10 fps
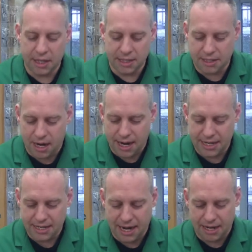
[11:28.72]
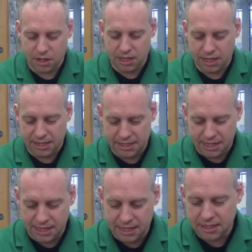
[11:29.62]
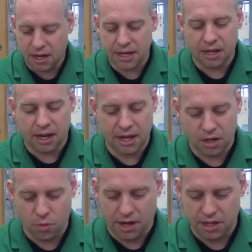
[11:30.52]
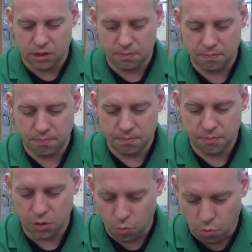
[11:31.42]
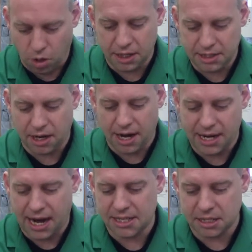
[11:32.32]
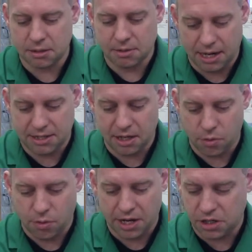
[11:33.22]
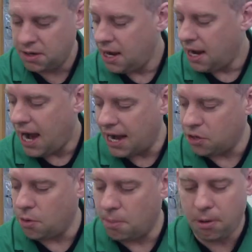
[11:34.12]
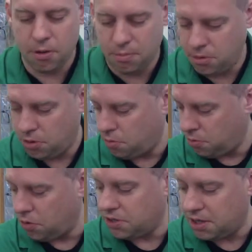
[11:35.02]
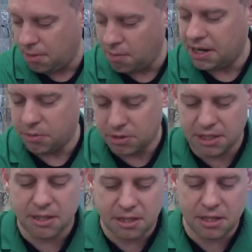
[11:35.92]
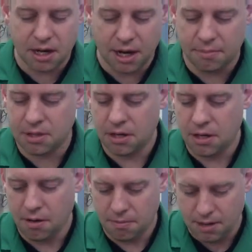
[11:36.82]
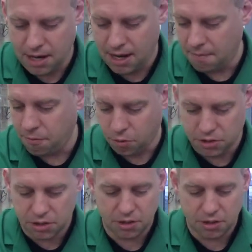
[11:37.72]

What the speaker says: side and consider this side like an equation. So one side as an equation, and you use the moment equals distance times force.